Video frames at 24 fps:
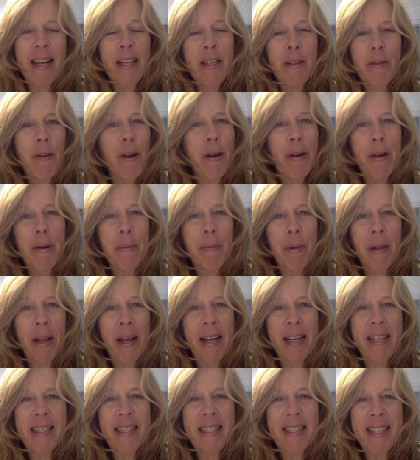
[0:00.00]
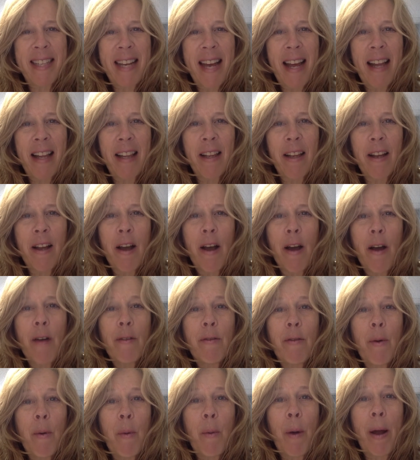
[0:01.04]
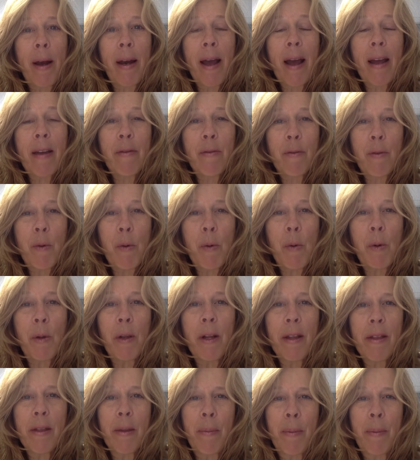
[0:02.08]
is very plain to tell, for when I fool the